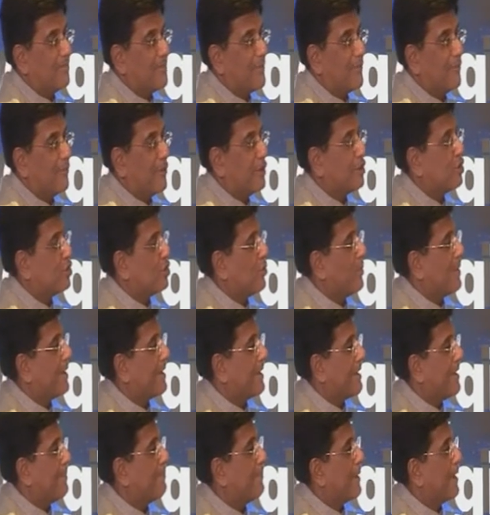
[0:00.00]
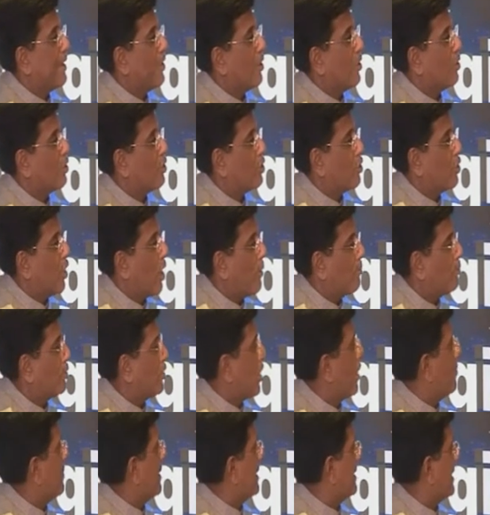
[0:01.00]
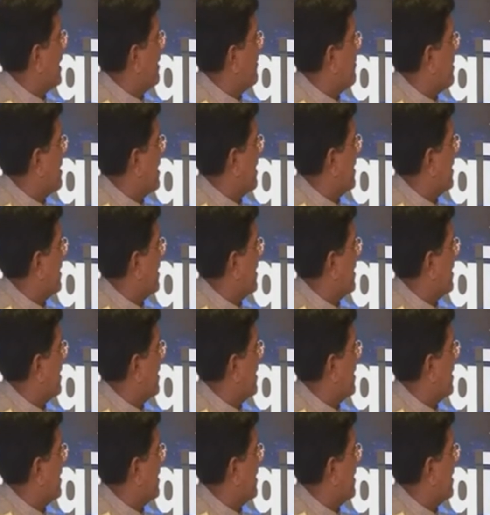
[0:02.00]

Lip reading: wish to be keeping on tom-tomming that we